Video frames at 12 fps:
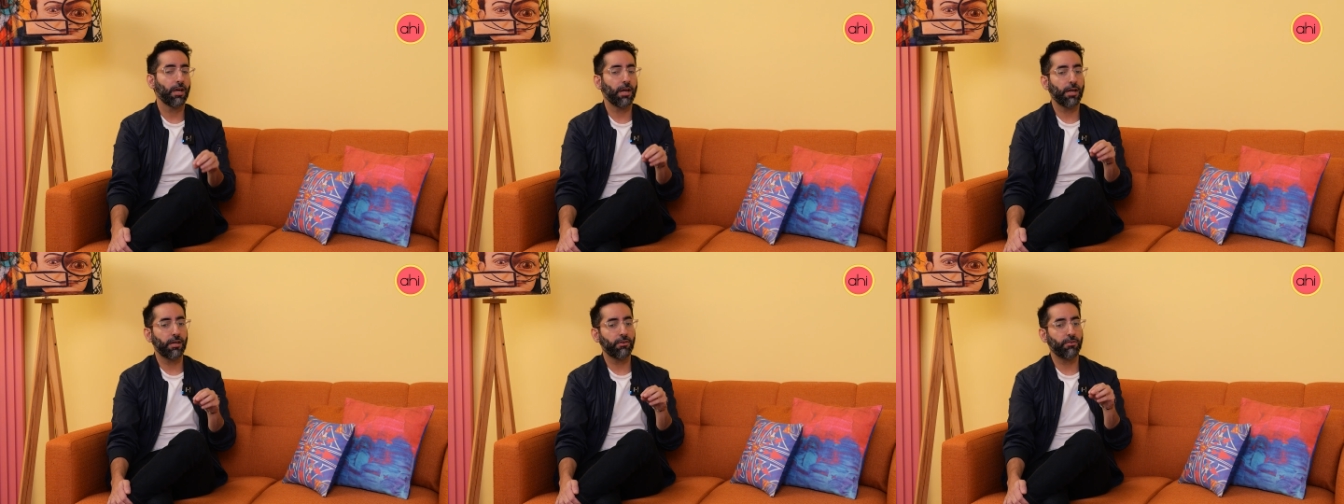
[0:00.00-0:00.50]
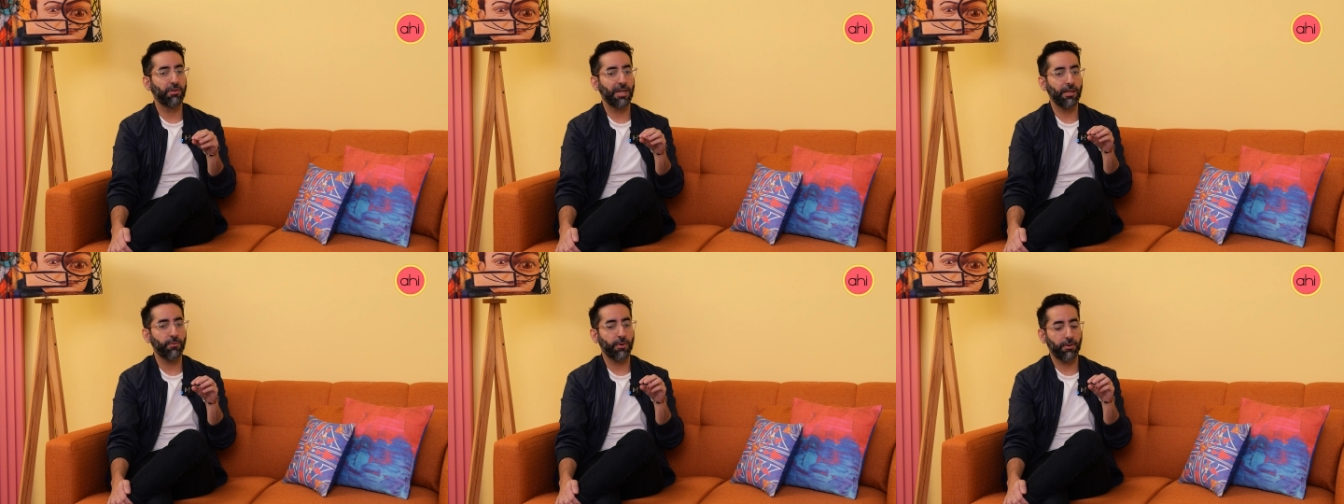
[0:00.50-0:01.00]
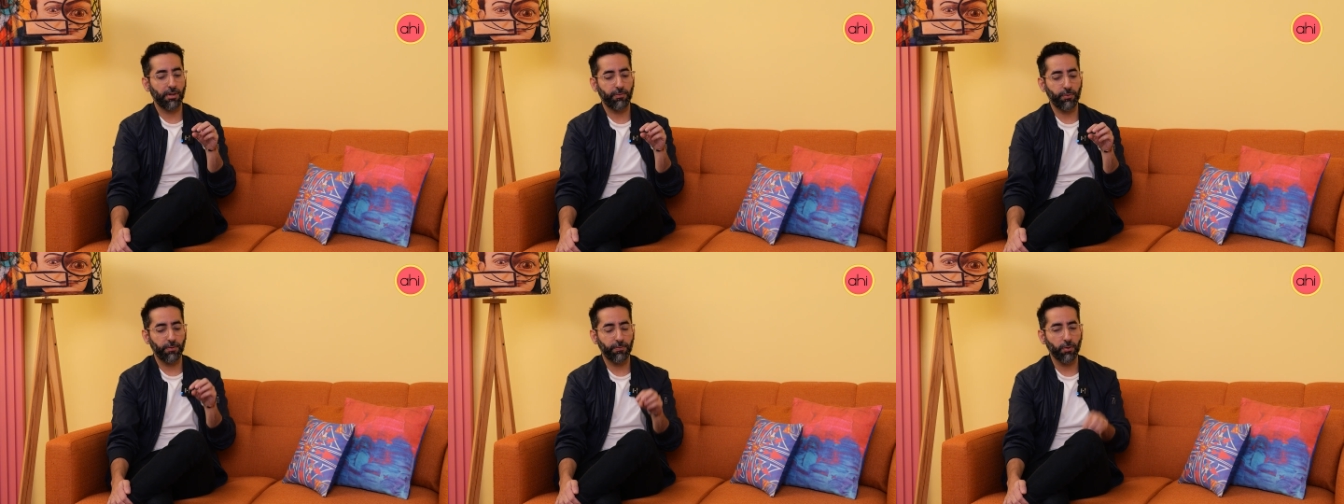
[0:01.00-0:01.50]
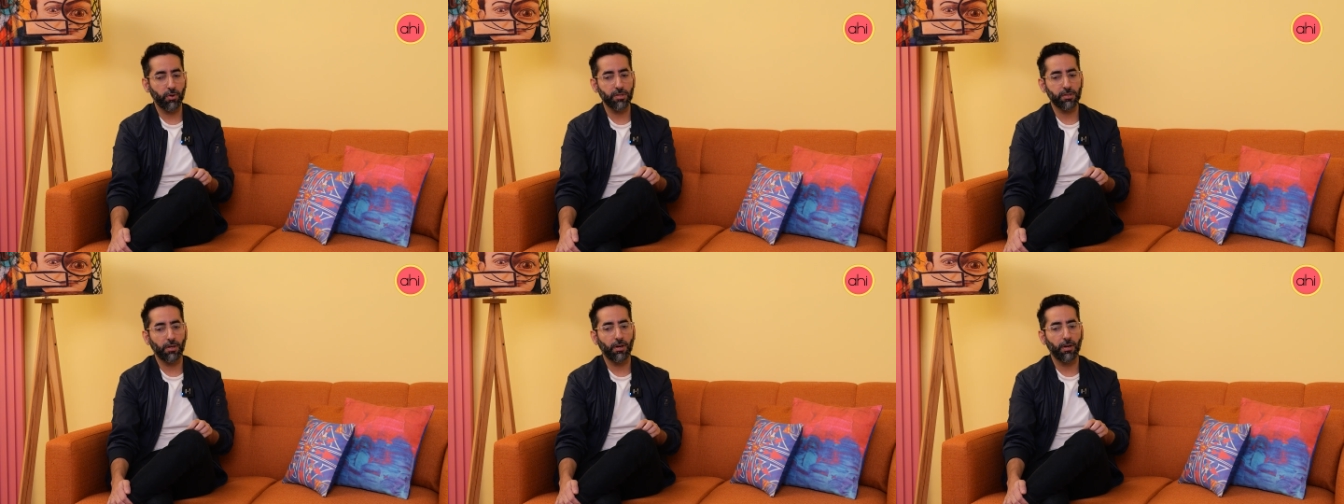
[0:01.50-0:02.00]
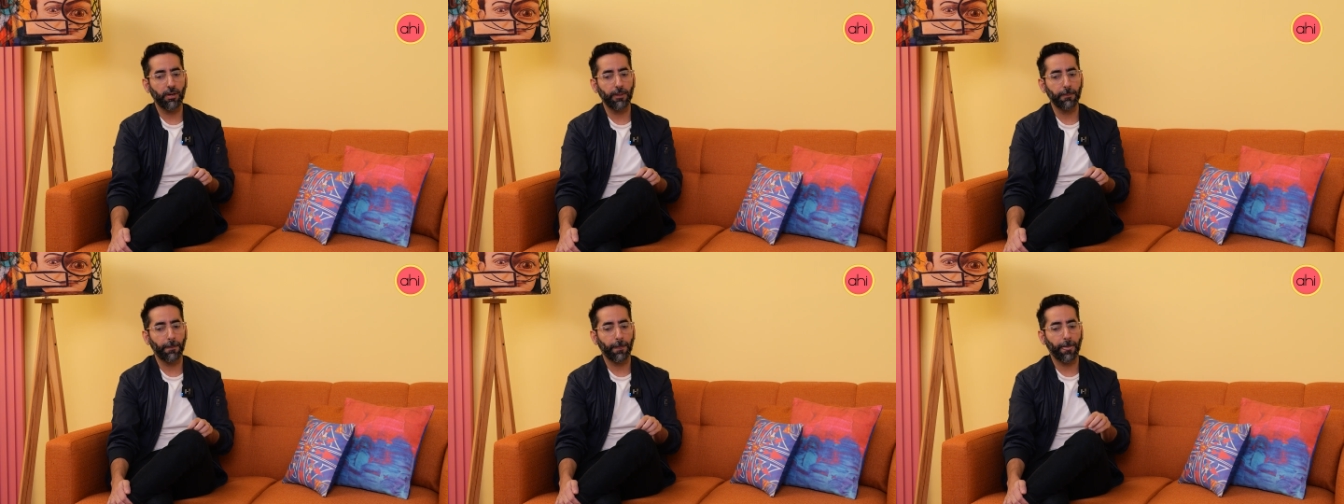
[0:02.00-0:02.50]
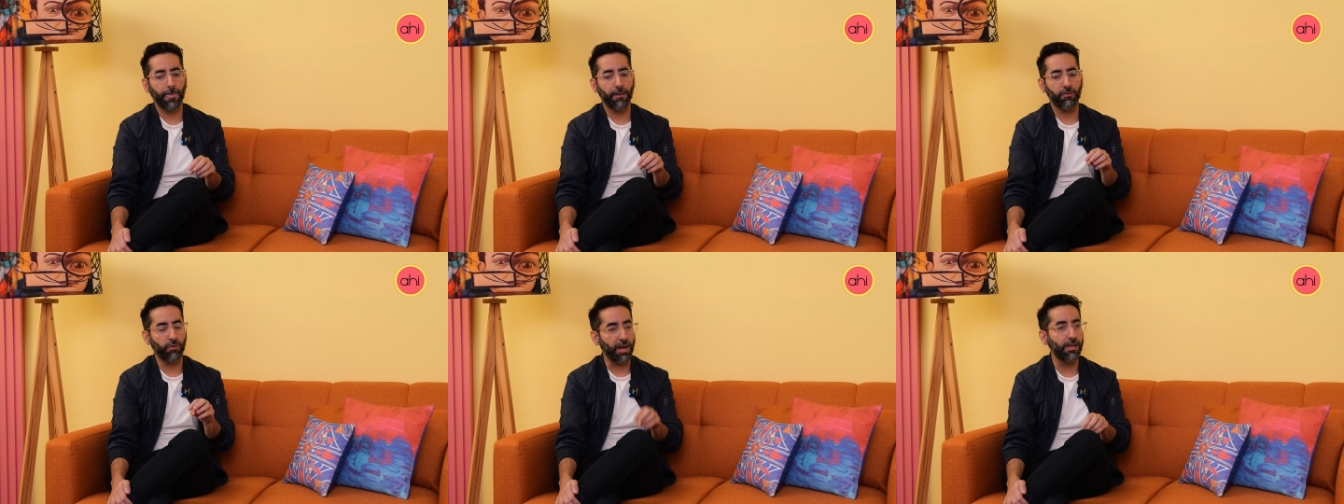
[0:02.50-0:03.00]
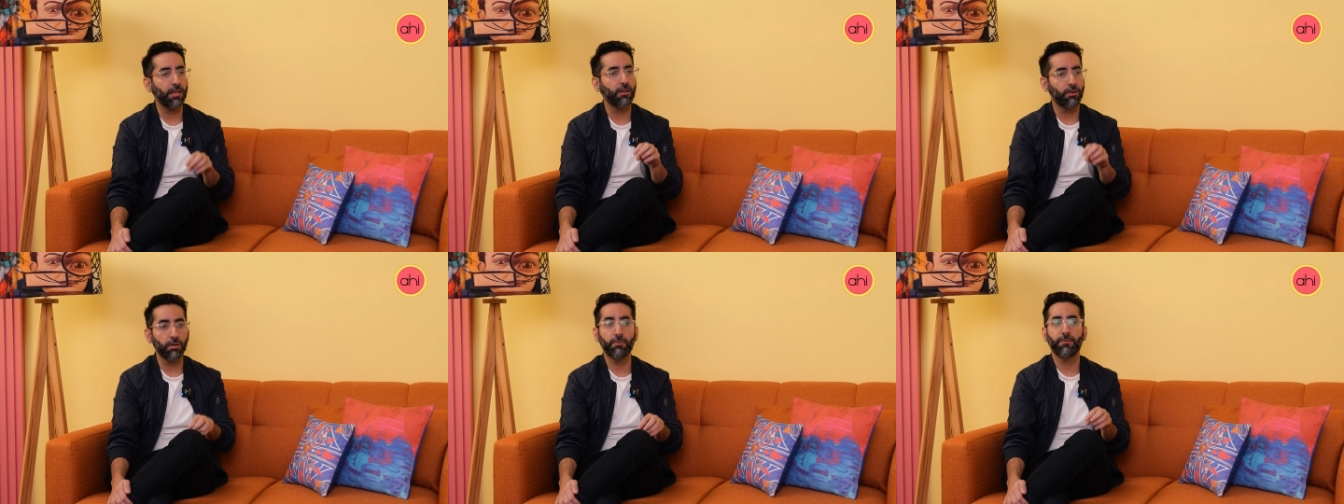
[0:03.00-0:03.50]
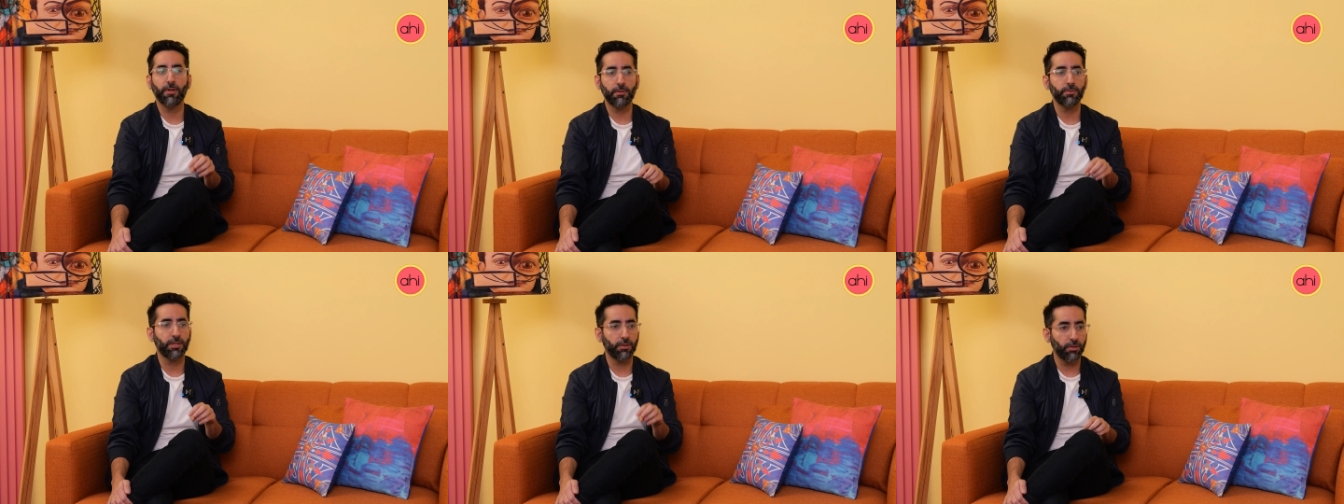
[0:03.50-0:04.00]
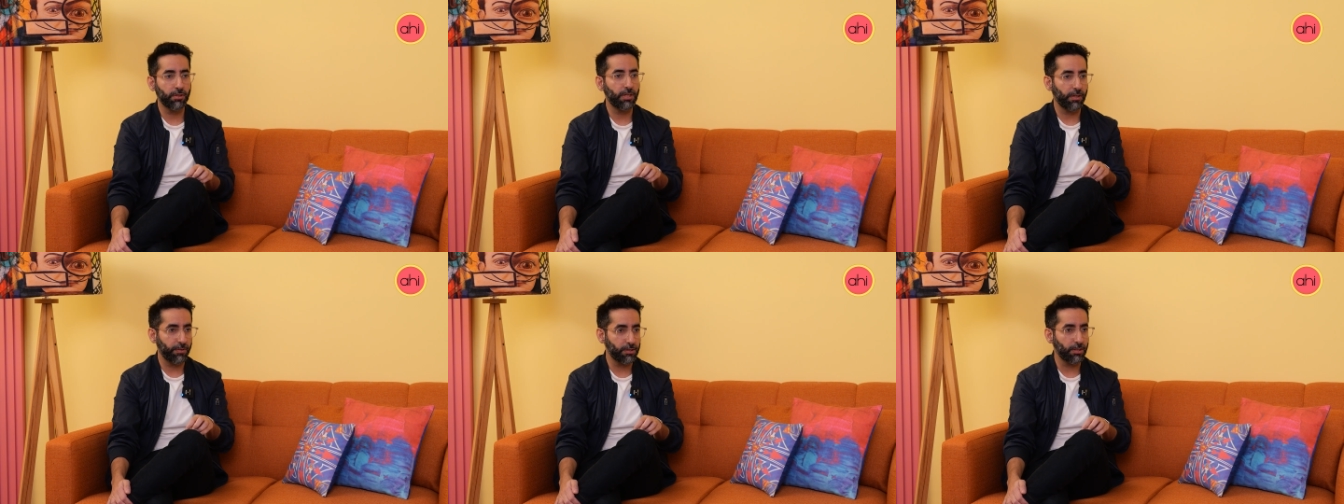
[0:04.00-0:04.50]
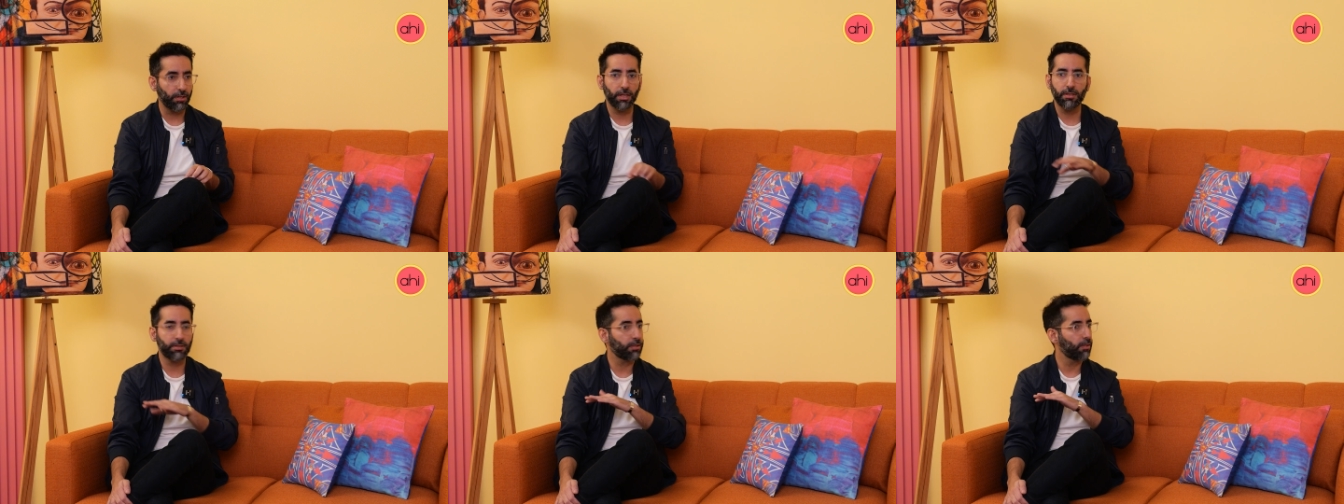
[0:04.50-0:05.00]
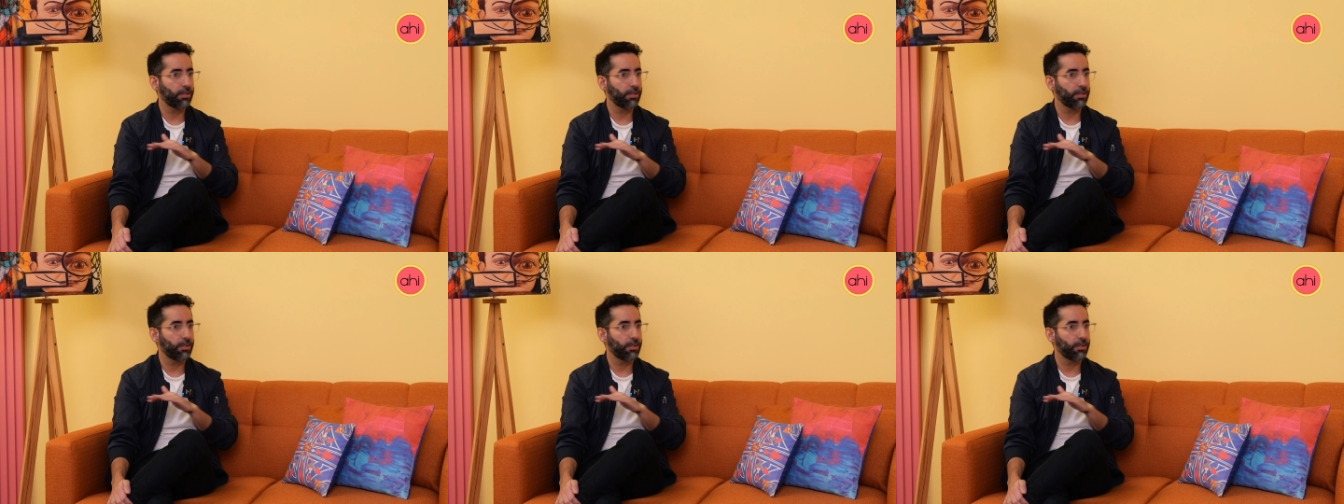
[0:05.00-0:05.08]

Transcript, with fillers: And really, if we focus on writing good films and good TV series,